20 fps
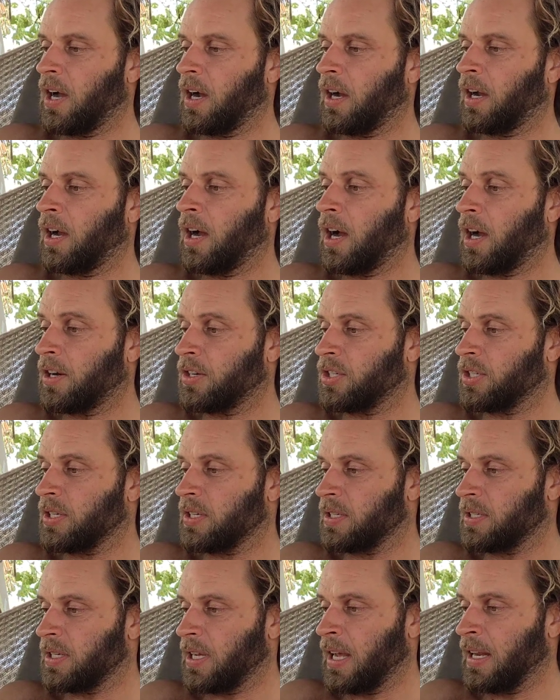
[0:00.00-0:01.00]

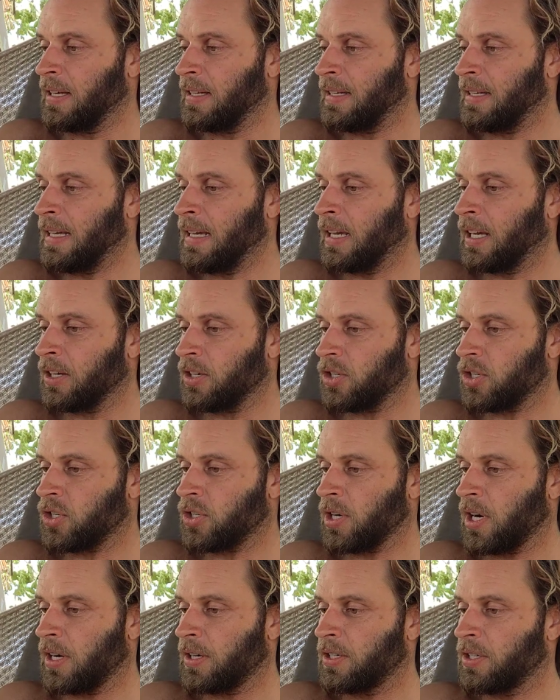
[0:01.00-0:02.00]
conscious and
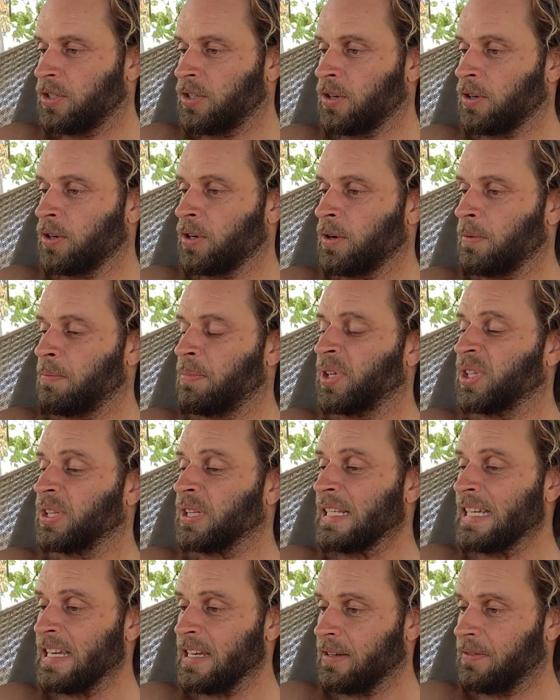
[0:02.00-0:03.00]
deconstruct your
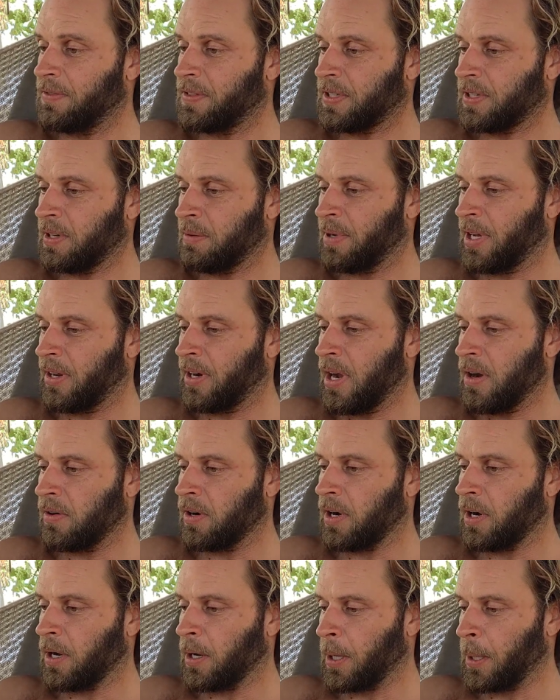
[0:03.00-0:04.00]
beliefs about
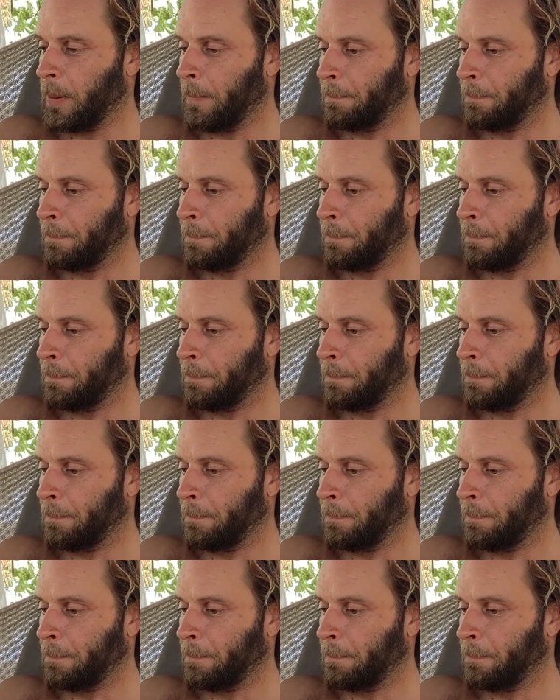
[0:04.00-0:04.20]
alcohol.